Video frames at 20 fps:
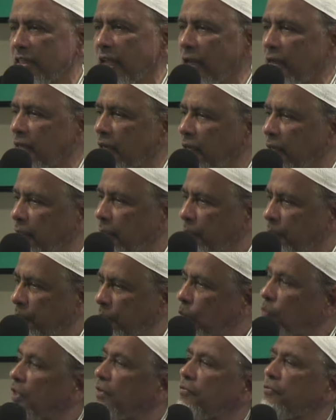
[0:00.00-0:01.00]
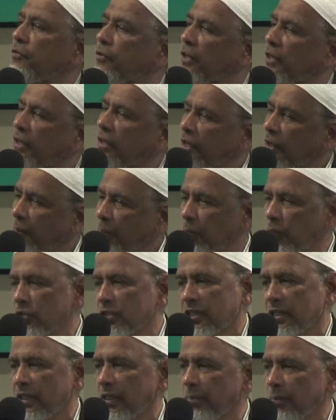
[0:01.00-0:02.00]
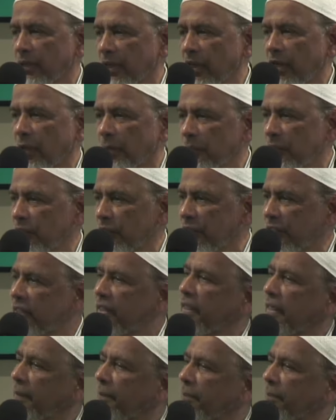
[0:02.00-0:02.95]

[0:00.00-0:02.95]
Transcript: that beautiful Muslim community.